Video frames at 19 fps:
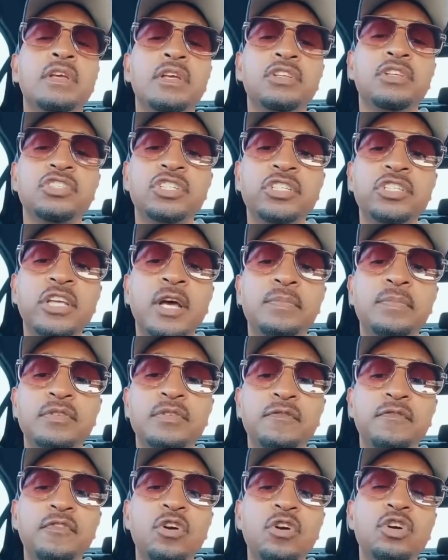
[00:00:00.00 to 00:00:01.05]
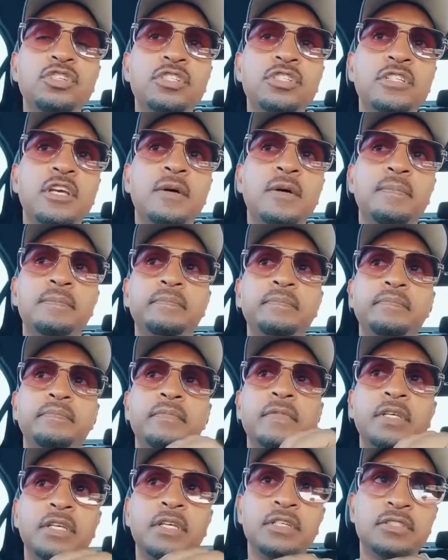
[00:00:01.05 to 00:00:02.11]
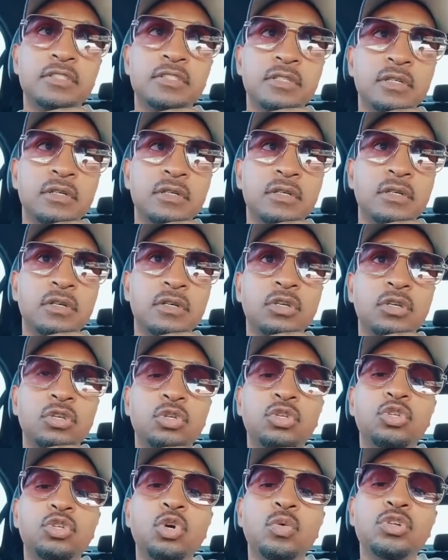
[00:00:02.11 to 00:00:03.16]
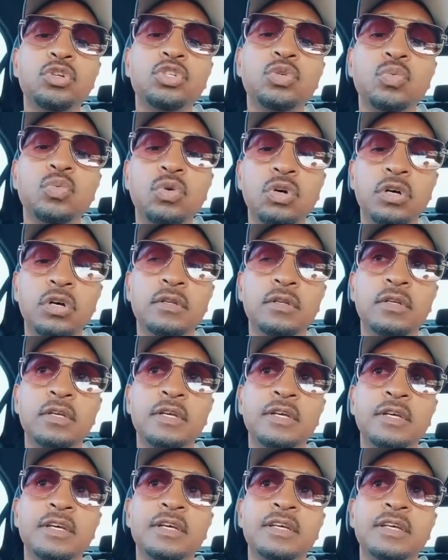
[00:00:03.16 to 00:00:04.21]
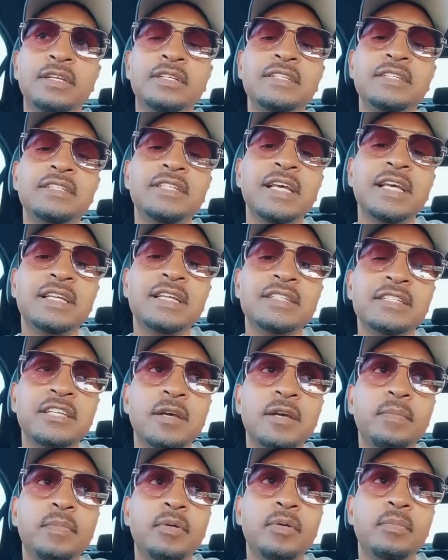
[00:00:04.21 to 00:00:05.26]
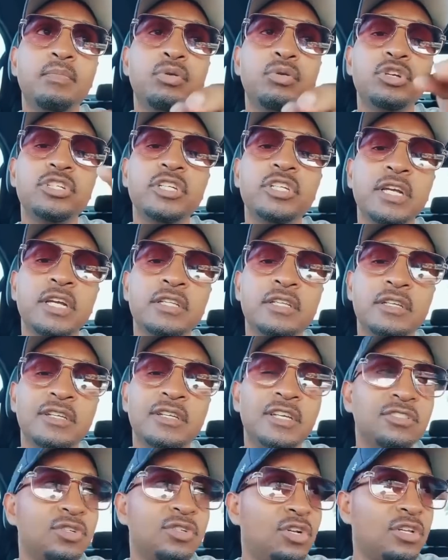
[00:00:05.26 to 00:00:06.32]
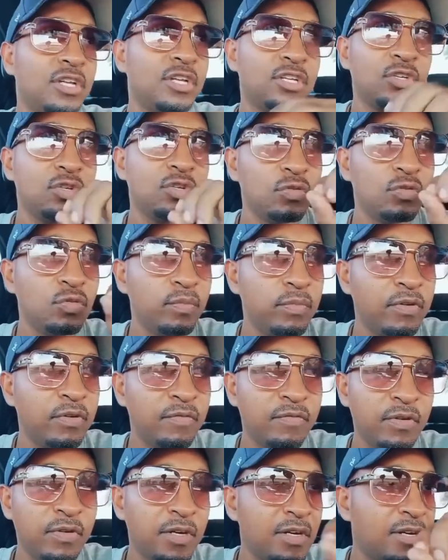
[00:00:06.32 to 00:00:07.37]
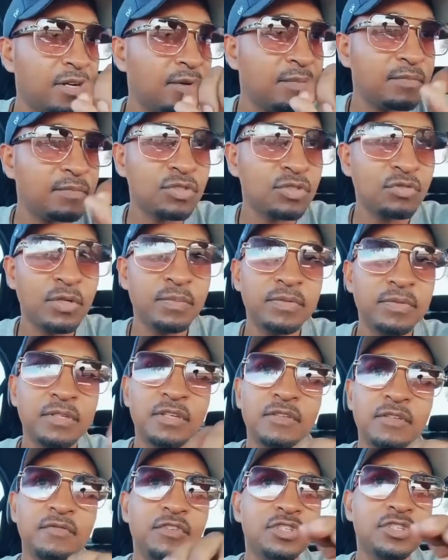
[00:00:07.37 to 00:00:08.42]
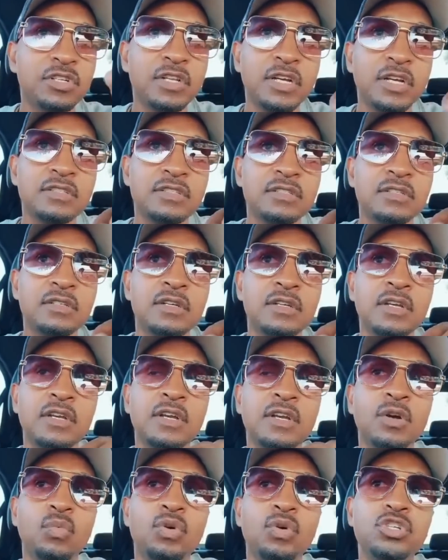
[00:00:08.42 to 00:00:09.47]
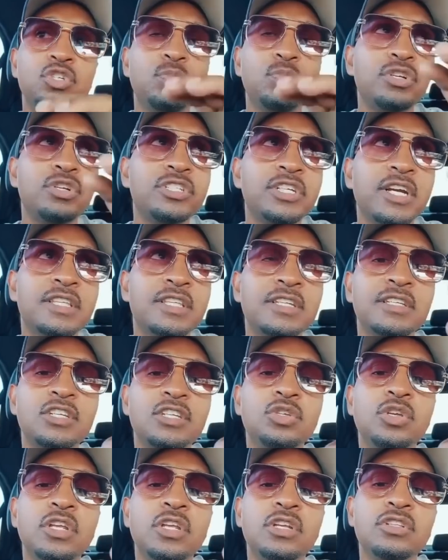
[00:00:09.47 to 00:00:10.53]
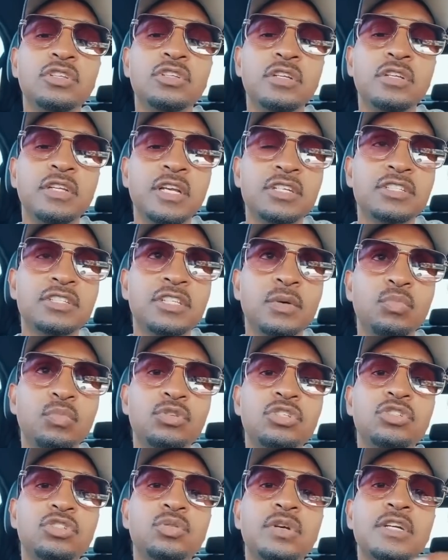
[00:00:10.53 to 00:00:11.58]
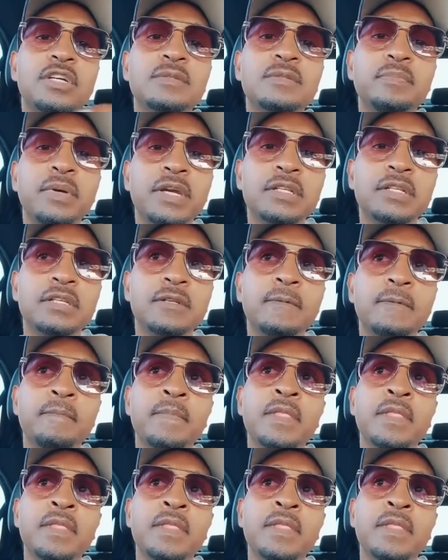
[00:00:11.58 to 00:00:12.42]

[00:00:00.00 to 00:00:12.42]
It's steps. The first step is know what you want. The second step, project it. That's all like you could do um, scripting, visualizing. Once you project it, then you get into the next step, which is to expect it.